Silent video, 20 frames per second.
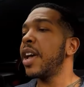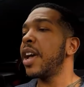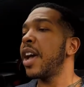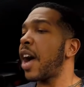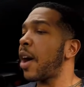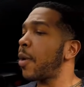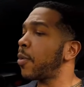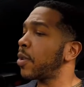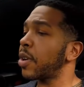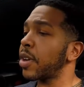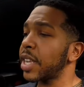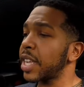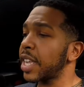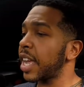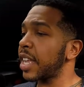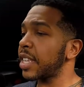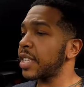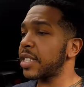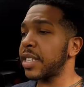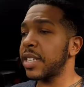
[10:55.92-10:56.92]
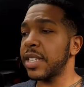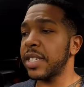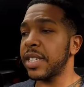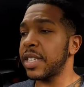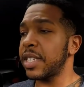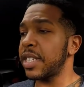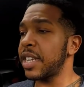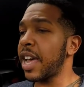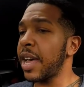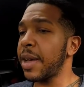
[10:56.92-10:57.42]
I went on and got the
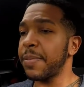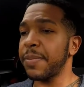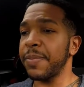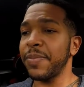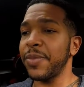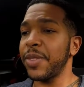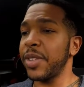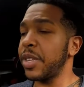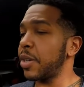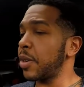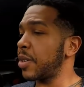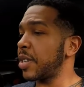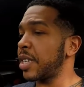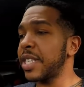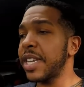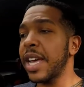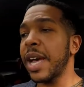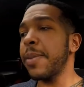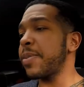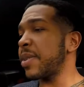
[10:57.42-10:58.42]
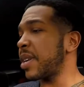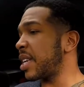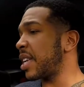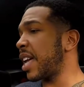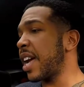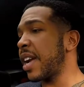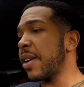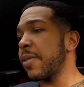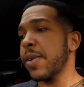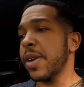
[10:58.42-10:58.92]
top, the top of the
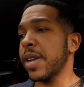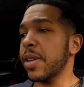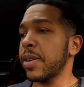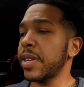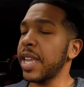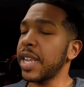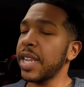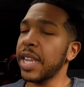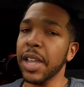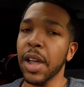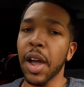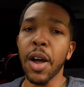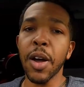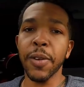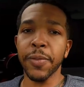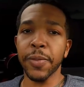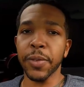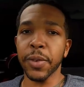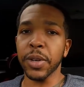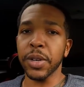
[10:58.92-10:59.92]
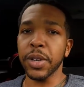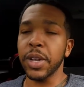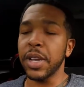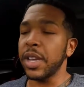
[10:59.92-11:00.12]
line radio that they offered,